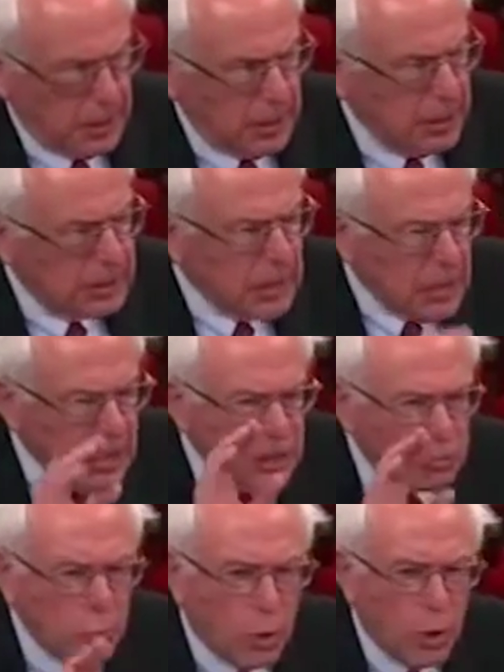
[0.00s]
is
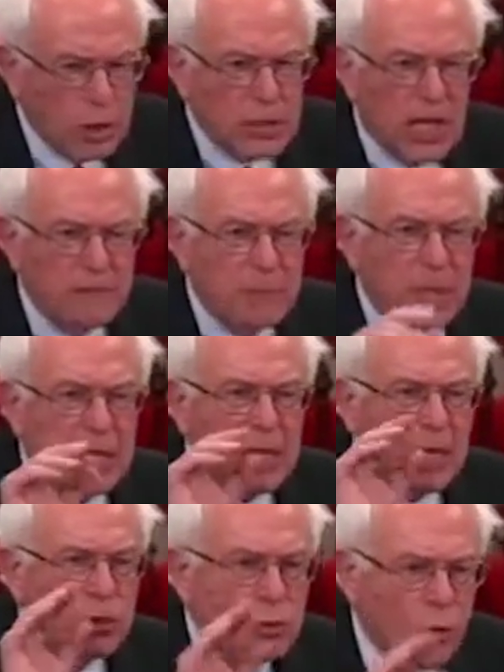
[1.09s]
these wars have been
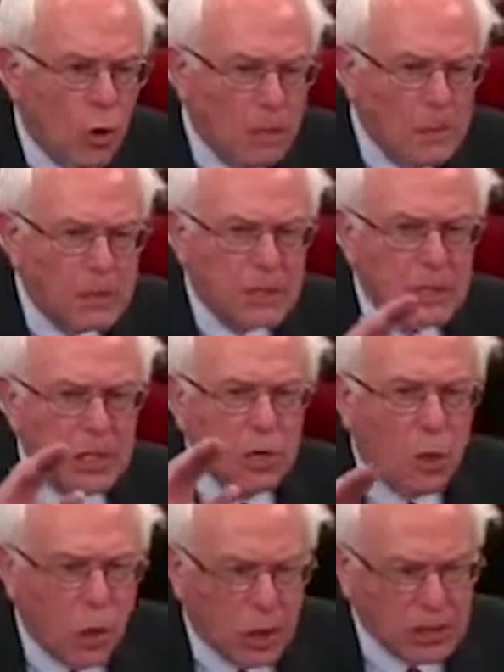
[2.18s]
enormously
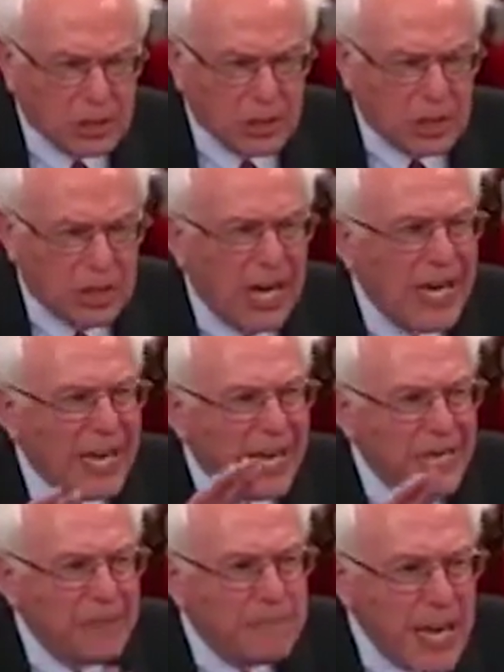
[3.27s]
costly
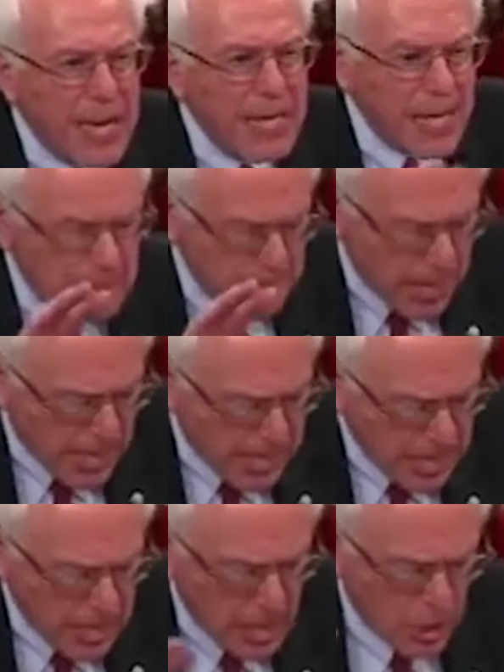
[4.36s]
in many,
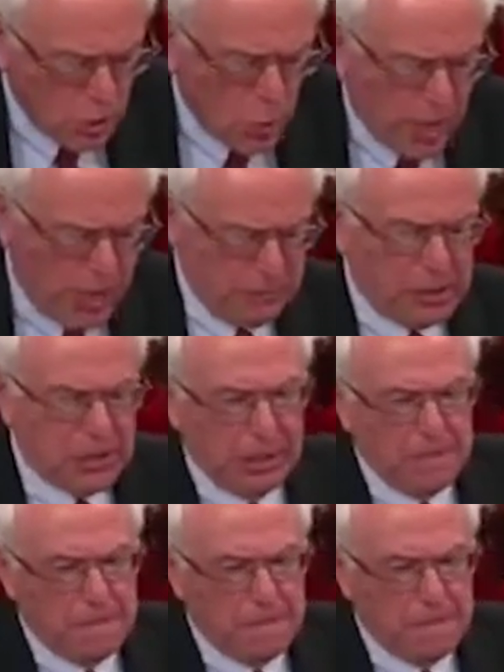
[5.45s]
many ways.